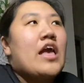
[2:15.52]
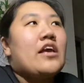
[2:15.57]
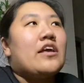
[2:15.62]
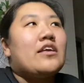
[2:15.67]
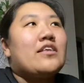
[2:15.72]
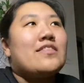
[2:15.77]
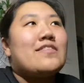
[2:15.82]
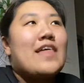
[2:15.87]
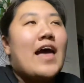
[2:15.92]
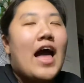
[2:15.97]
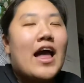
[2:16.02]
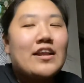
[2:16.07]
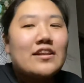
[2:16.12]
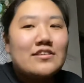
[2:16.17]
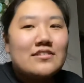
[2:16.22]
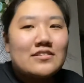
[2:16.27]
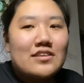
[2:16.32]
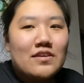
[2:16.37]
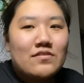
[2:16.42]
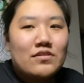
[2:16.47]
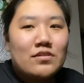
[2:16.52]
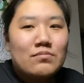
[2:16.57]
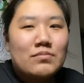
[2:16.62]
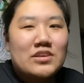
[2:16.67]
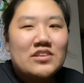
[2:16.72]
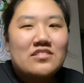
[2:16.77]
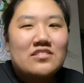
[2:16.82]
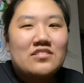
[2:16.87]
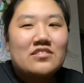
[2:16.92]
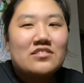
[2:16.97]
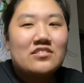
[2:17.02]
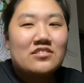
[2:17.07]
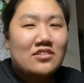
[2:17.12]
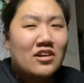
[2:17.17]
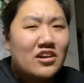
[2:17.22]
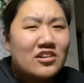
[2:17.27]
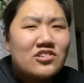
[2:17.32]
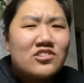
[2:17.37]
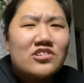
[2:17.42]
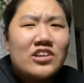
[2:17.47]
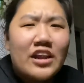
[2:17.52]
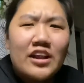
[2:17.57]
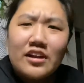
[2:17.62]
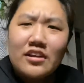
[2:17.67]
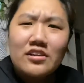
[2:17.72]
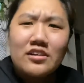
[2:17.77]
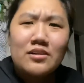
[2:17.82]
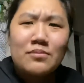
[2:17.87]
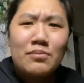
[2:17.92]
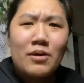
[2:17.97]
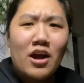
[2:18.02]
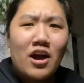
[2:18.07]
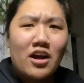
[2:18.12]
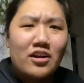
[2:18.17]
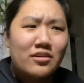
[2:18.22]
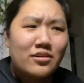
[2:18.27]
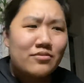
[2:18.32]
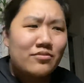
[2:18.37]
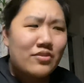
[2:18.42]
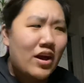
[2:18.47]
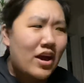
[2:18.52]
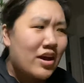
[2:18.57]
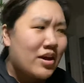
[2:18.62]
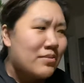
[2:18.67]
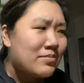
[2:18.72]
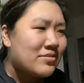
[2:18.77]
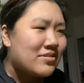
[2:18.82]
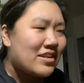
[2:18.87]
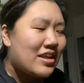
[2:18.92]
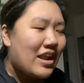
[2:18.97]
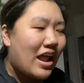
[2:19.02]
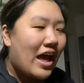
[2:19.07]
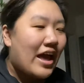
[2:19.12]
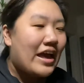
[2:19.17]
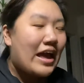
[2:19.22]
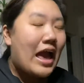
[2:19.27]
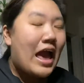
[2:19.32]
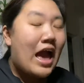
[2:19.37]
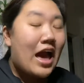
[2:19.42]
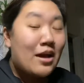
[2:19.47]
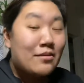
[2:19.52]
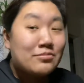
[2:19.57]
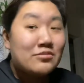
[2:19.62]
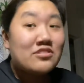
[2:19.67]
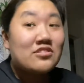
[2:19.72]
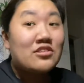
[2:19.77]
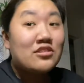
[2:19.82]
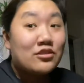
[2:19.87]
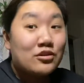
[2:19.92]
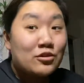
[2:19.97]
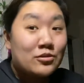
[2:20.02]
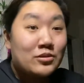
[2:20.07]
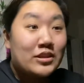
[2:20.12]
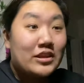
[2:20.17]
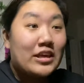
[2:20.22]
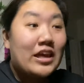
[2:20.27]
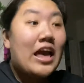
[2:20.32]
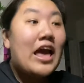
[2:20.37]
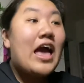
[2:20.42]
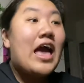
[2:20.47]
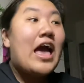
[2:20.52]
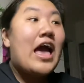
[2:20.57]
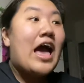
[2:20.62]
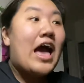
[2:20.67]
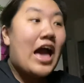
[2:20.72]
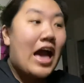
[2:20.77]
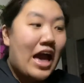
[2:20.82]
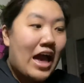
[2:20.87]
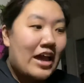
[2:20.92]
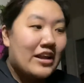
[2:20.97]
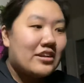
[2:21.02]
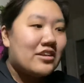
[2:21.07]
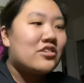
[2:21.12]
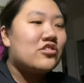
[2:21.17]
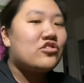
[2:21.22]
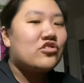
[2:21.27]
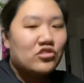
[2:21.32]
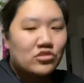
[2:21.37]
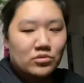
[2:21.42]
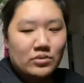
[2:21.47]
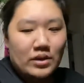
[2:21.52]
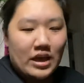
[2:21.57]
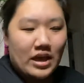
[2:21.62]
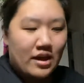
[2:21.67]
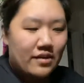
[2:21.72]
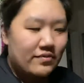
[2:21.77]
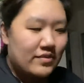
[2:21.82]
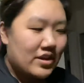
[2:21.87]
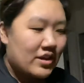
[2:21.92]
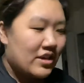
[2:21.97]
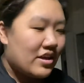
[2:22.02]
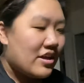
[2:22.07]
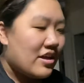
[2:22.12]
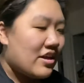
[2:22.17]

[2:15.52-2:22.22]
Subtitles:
that is giving me such Harry Potter vibes that I absolutely had to have it.